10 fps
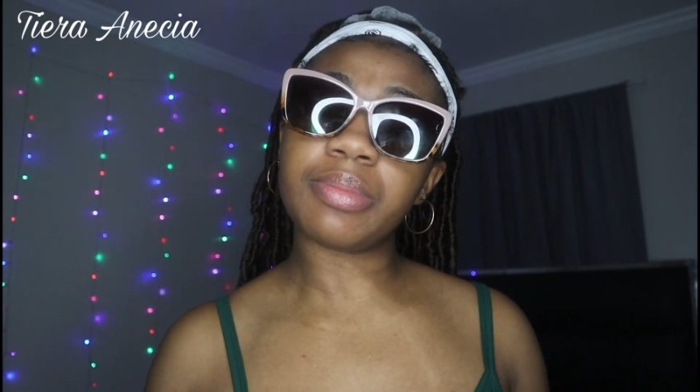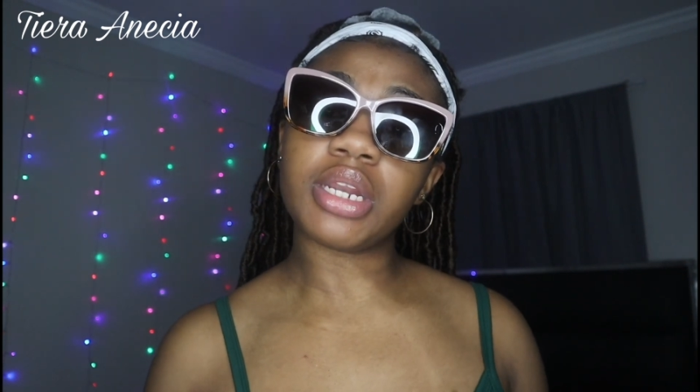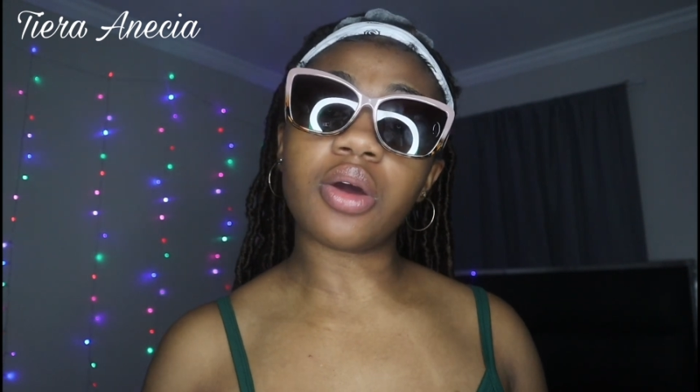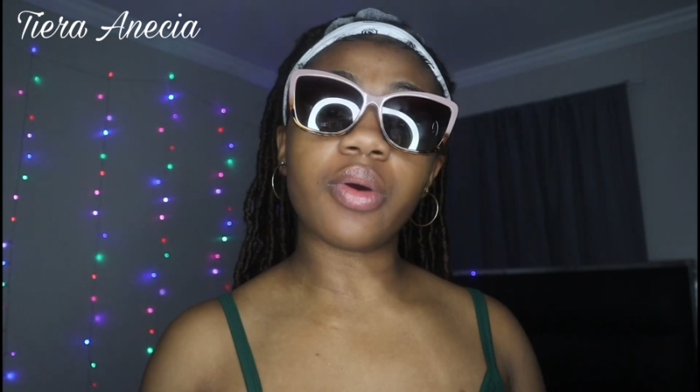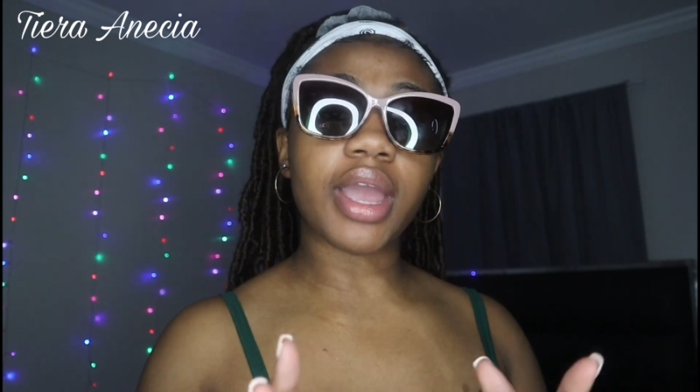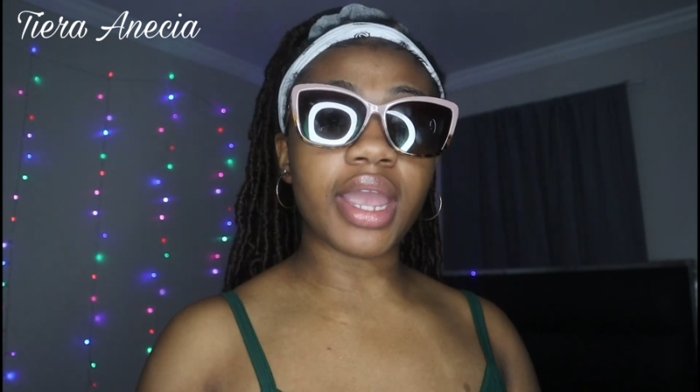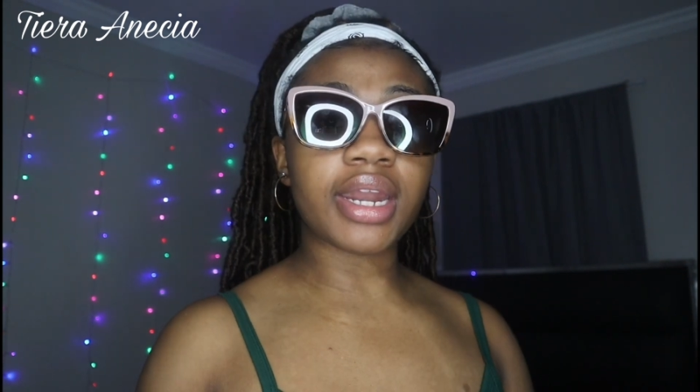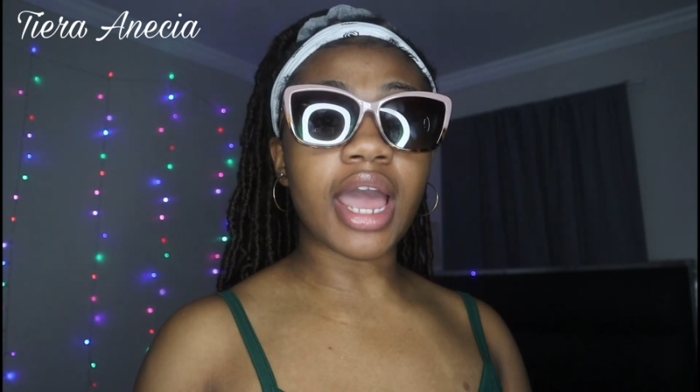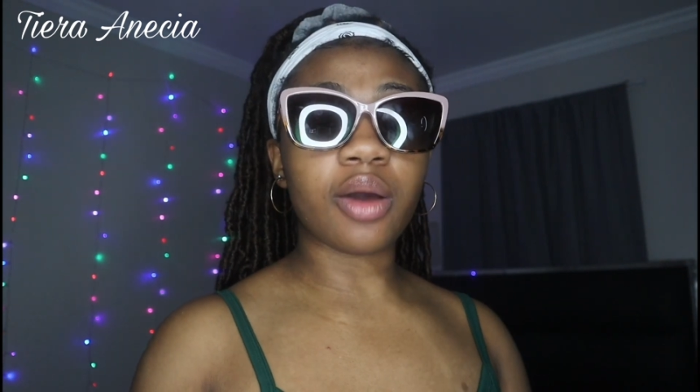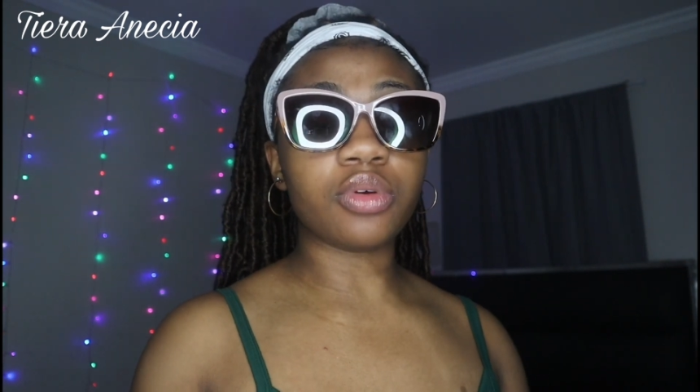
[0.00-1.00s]
me know
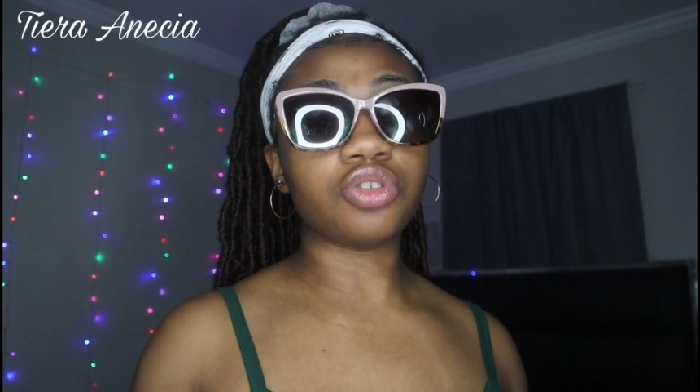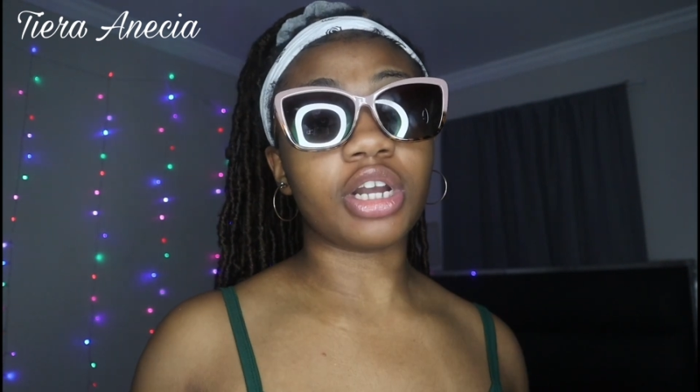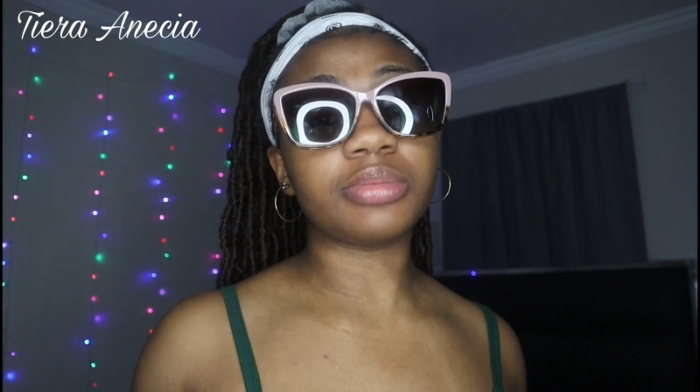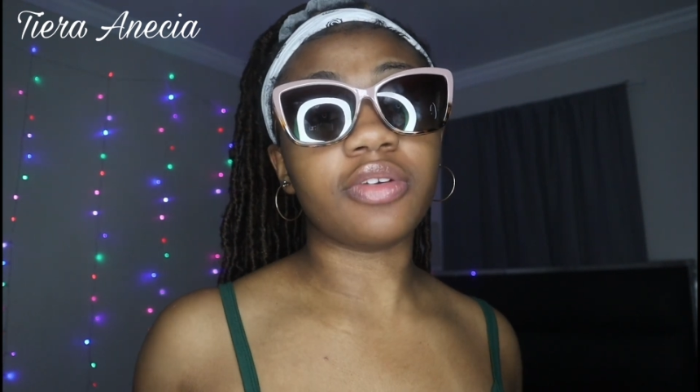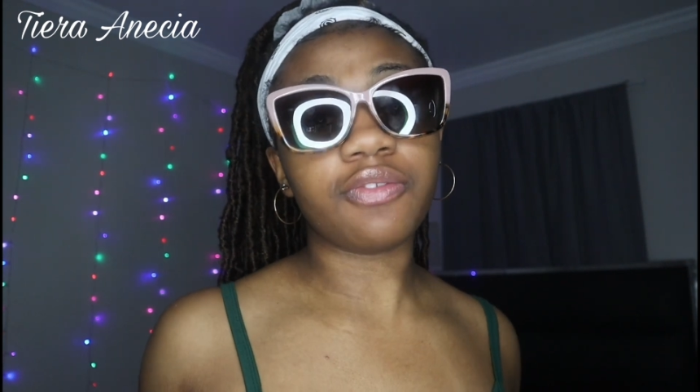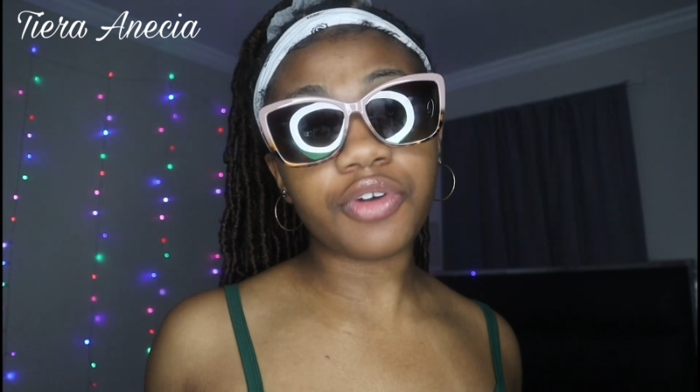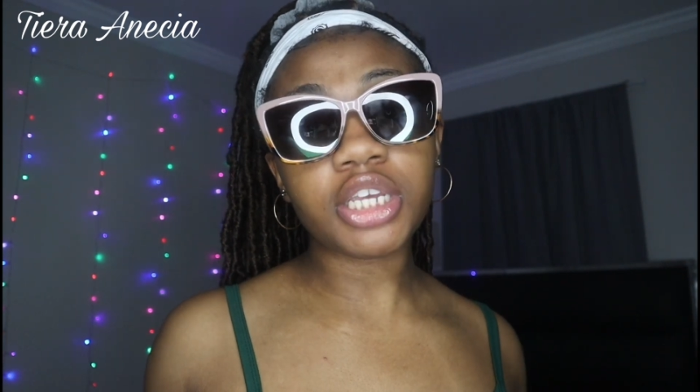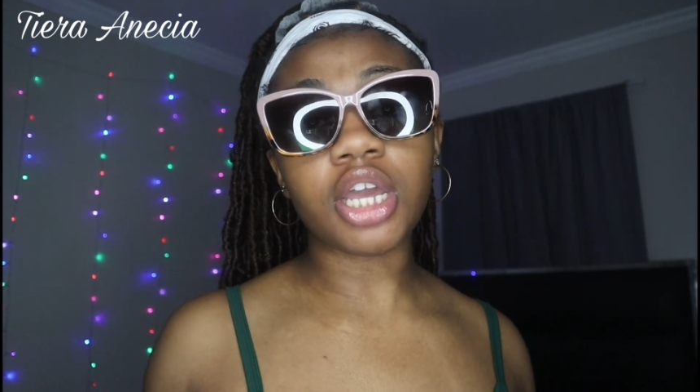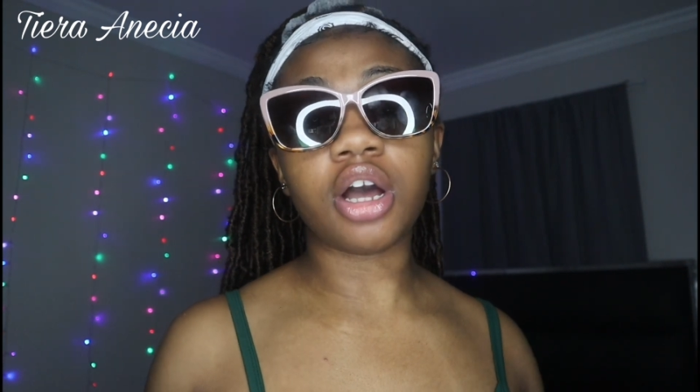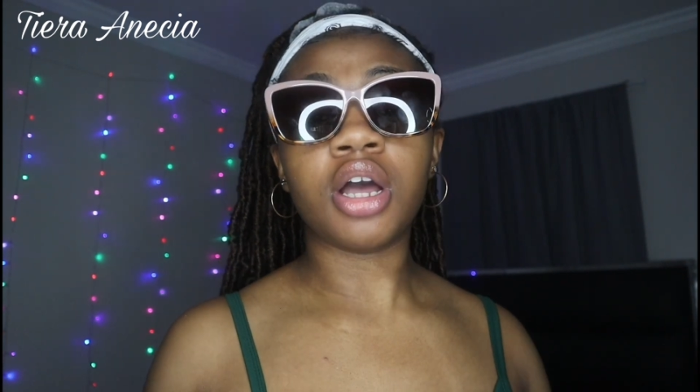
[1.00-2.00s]
and I will drop them for
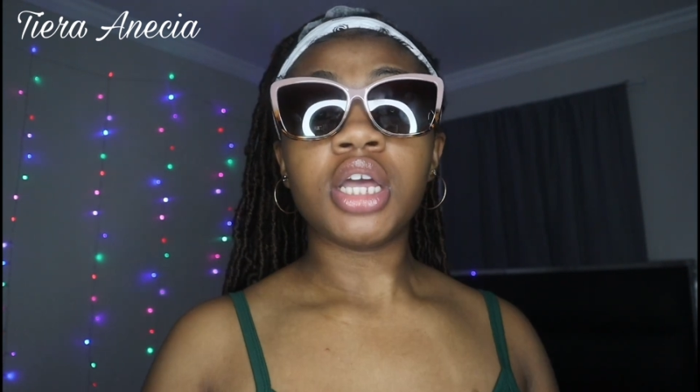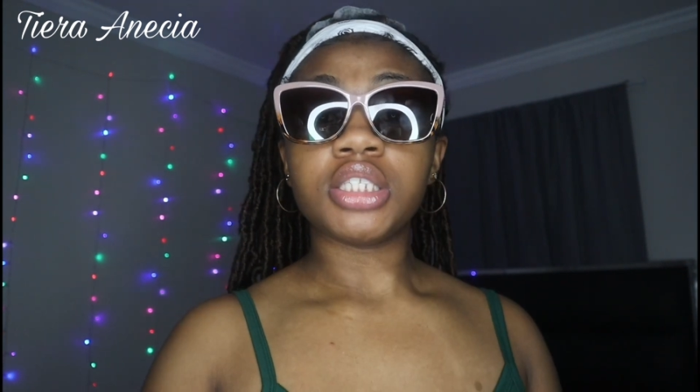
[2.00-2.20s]
y'all.